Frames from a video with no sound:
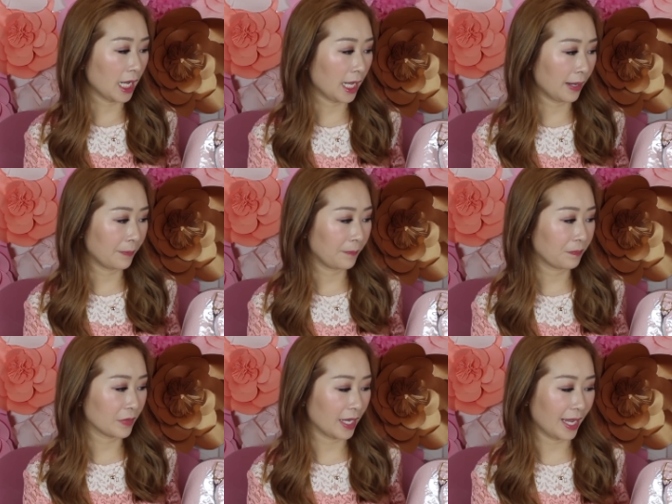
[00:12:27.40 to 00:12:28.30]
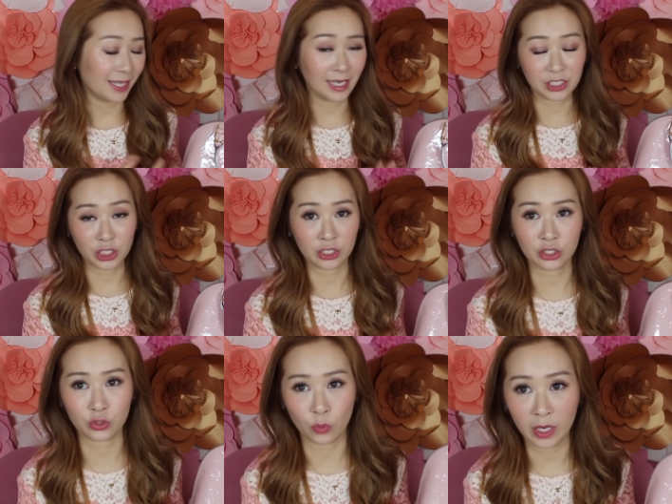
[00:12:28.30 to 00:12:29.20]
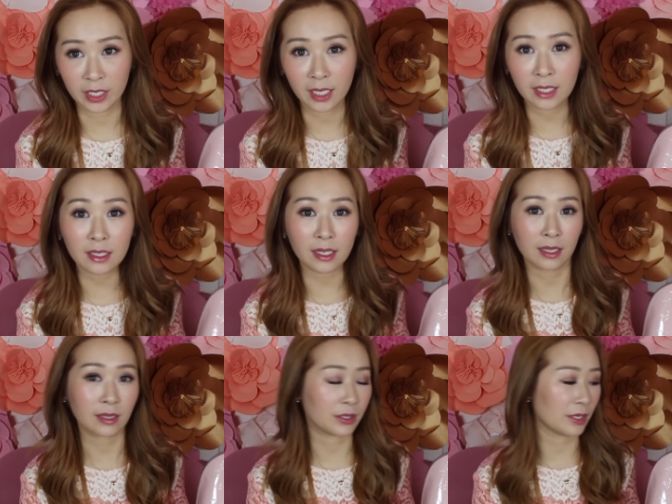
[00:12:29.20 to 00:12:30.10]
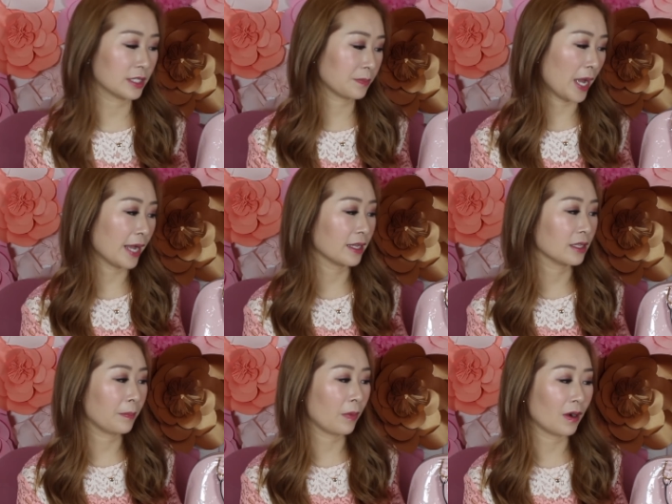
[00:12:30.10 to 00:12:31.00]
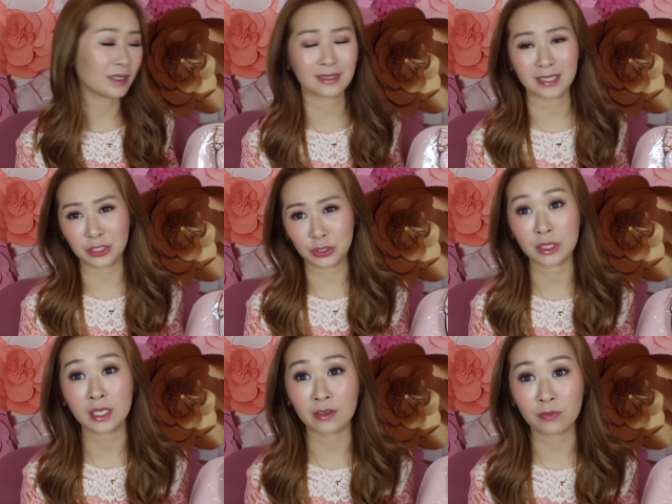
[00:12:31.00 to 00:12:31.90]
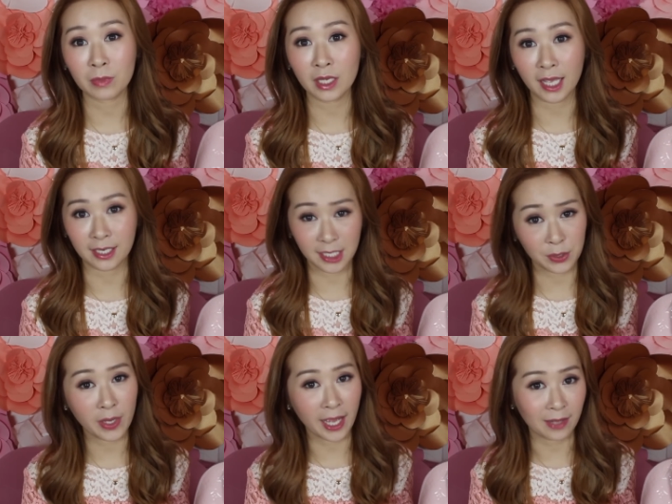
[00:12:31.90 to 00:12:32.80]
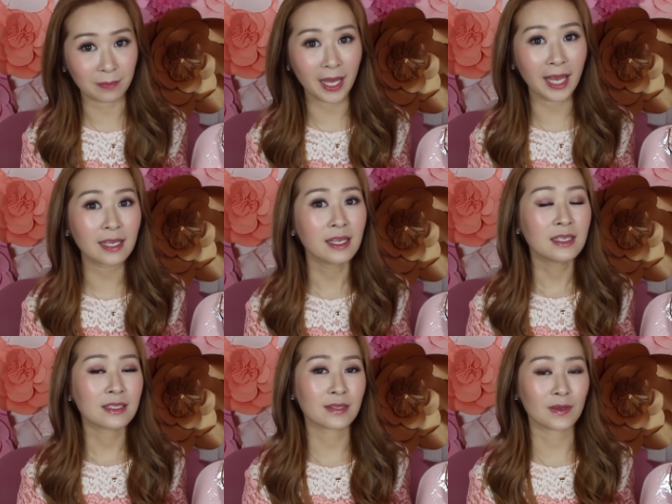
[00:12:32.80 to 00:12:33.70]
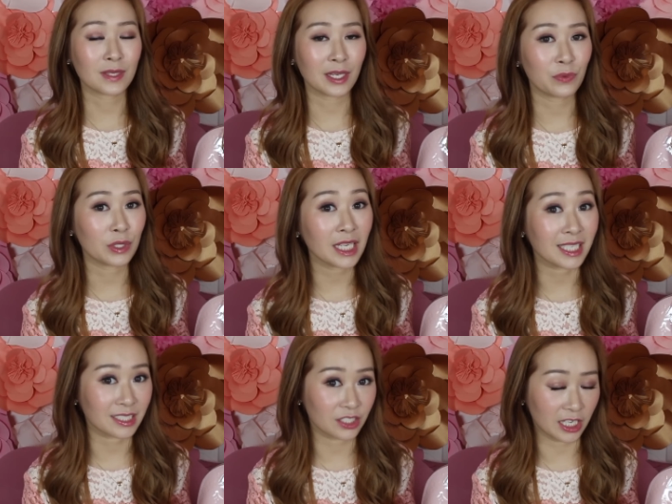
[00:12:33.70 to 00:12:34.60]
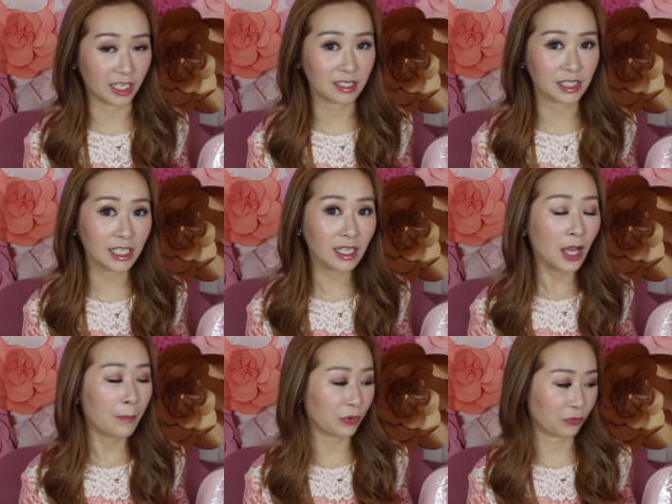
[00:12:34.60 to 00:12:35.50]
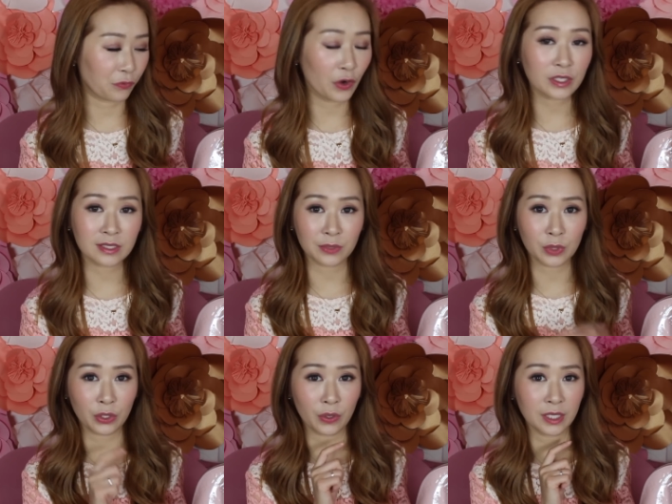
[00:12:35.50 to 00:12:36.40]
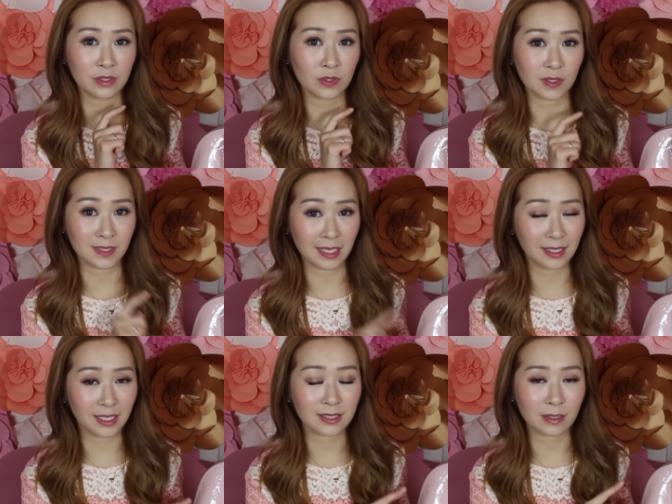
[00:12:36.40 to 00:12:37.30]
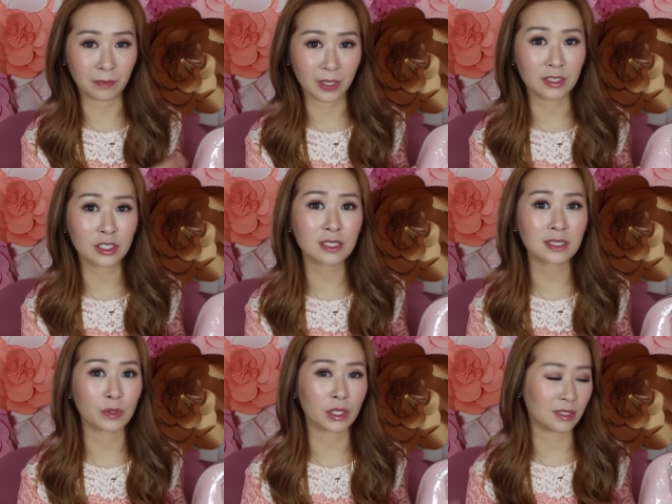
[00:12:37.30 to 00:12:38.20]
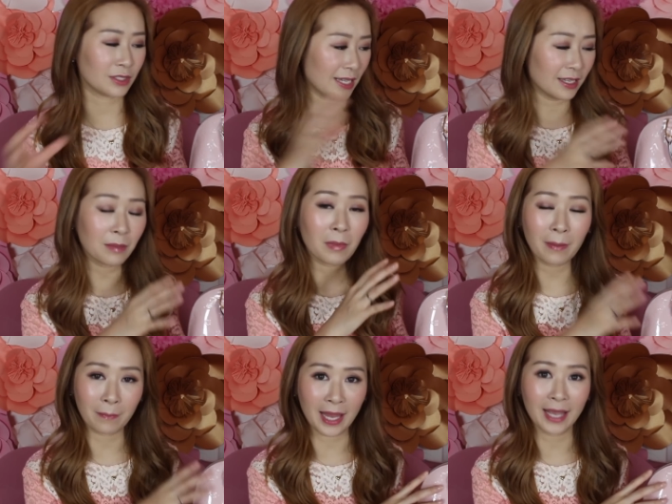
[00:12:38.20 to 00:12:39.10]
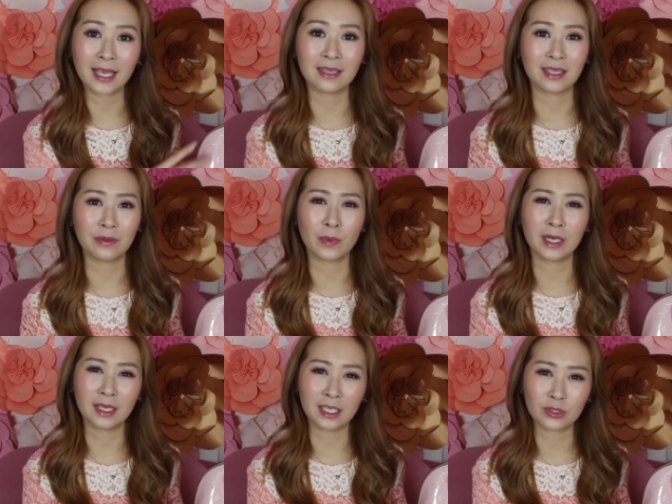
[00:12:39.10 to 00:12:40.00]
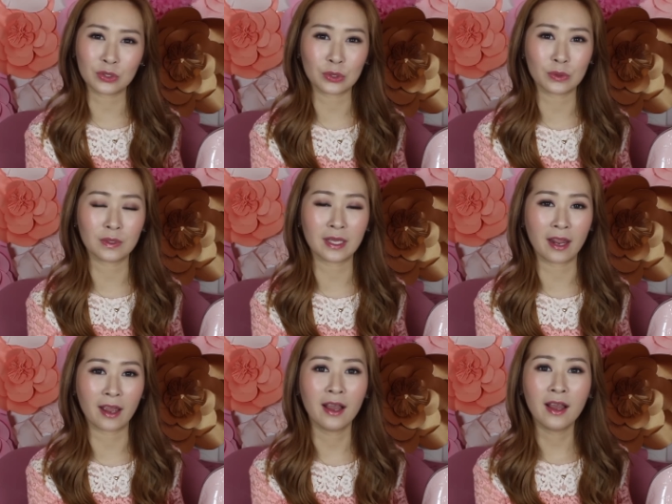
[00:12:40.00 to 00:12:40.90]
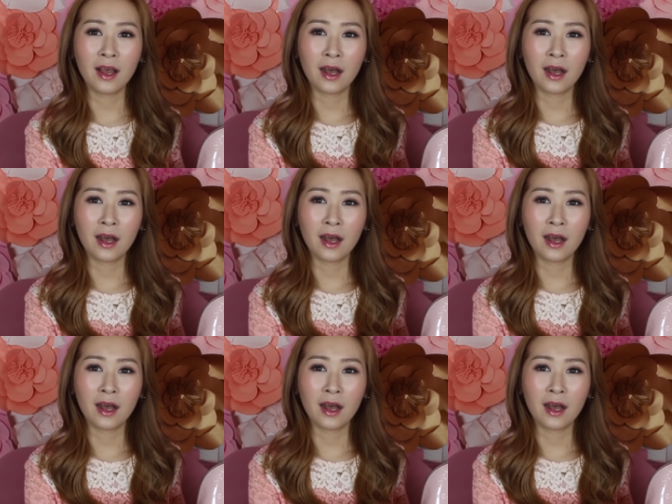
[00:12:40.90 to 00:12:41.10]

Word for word: um, and I just stored it in the dust bag and the box they should give me a new handbag so they would exchange it but first they were going to send in some pictures they were taking my bag and they went into their